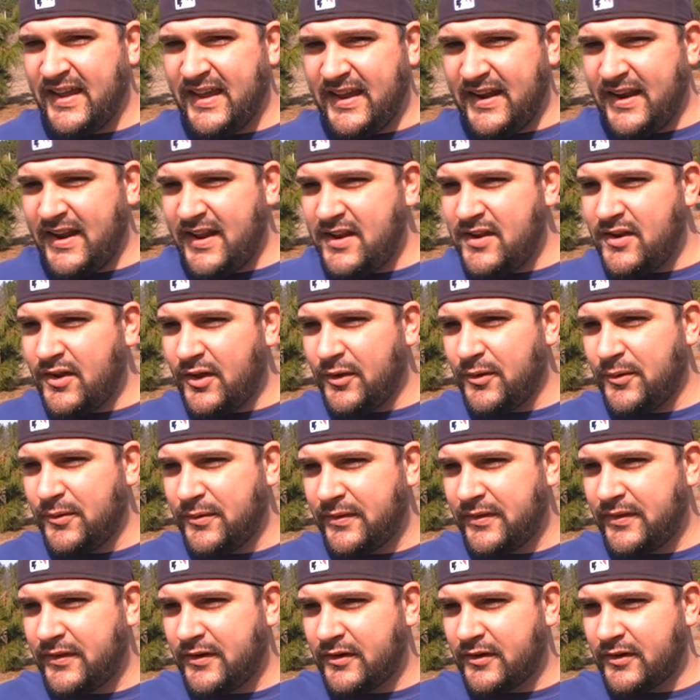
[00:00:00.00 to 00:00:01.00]
and I
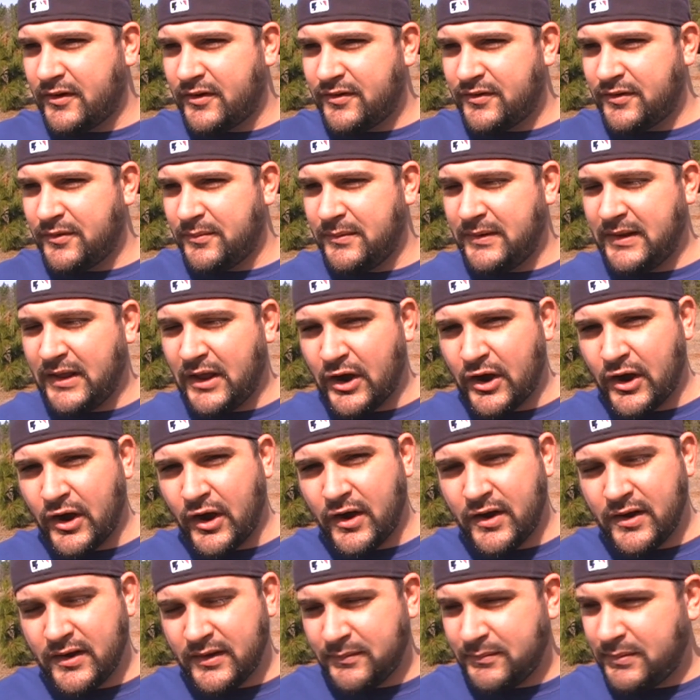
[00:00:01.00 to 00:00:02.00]
know there are so many
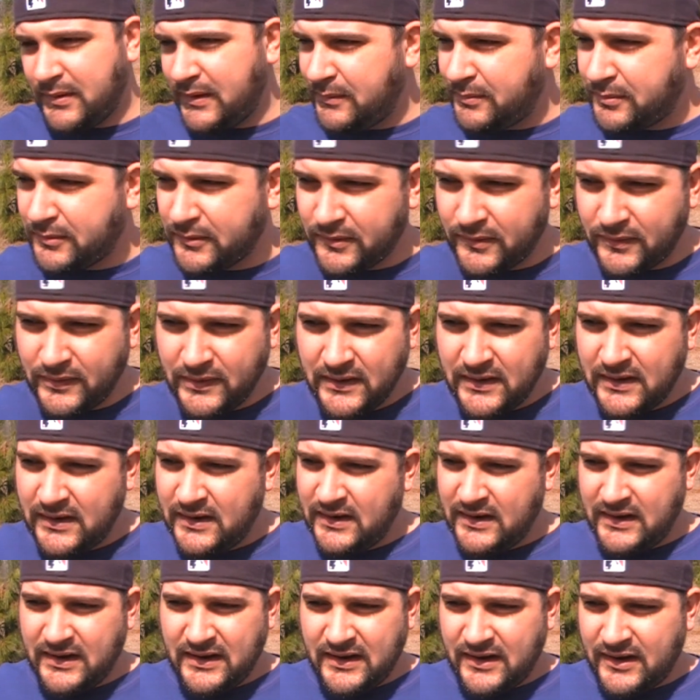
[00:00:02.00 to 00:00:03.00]
hurting people
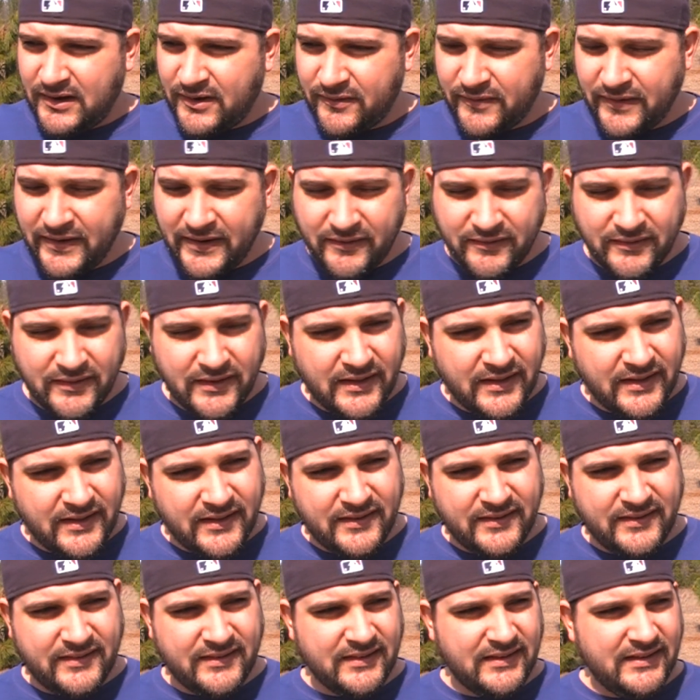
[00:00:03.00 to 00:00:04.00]
around
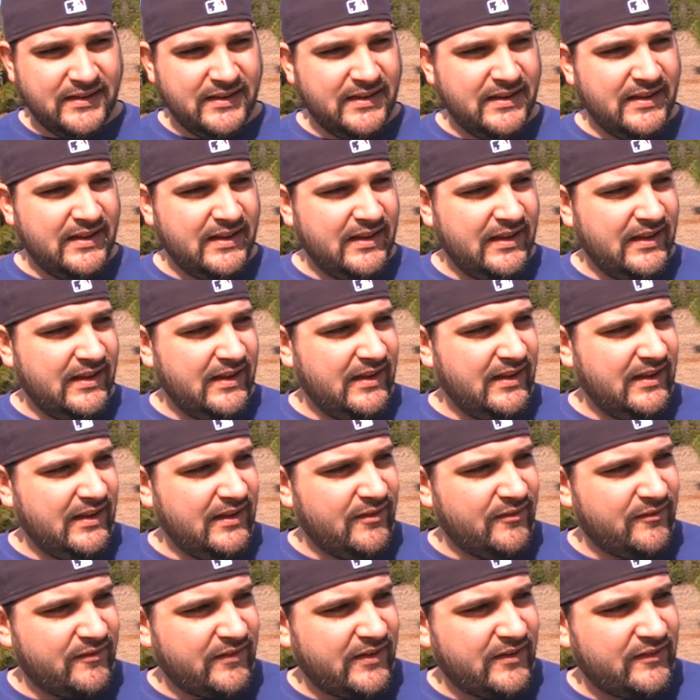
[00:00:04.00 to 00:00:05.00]
us and,
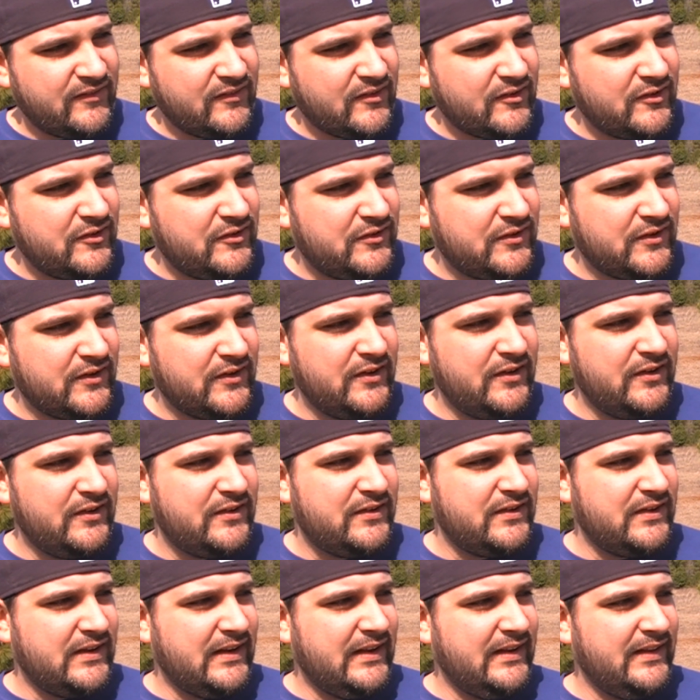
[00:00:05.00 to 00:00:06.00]
and around our
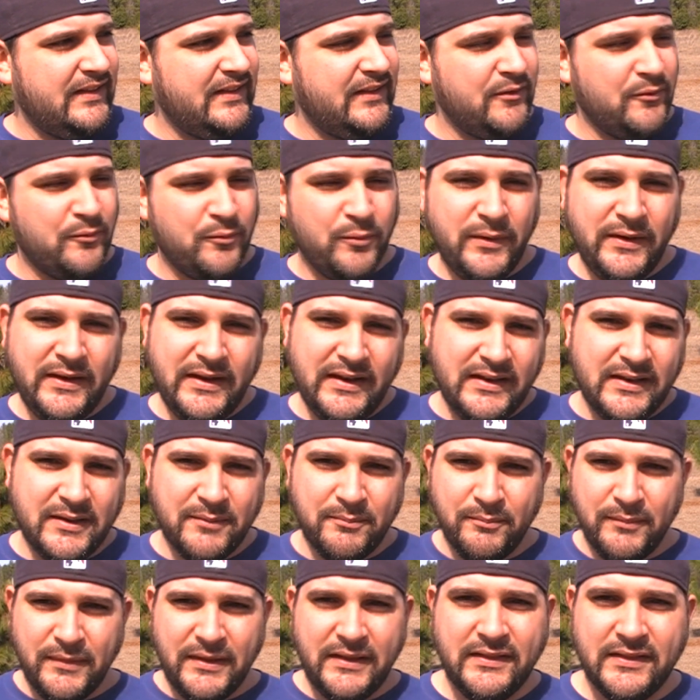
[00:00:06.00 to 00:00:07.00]
church and that we need to
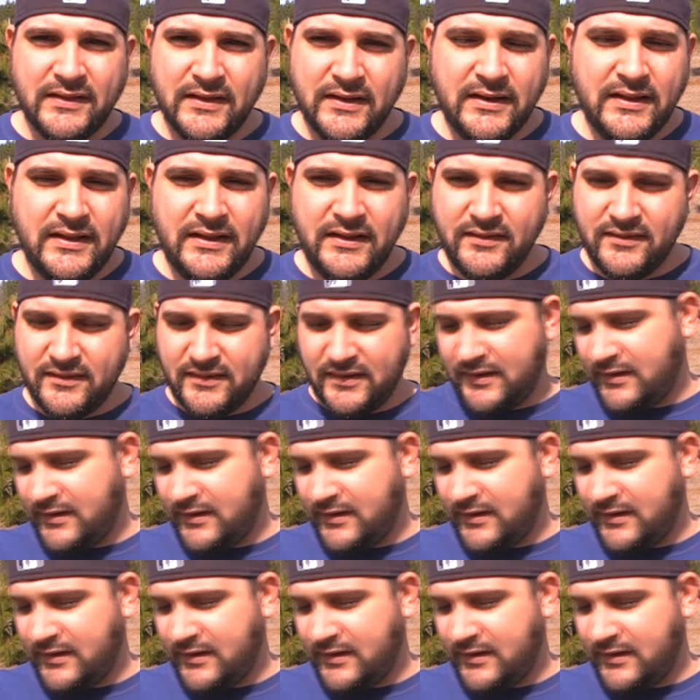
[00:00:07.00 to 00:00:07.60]
meet the needs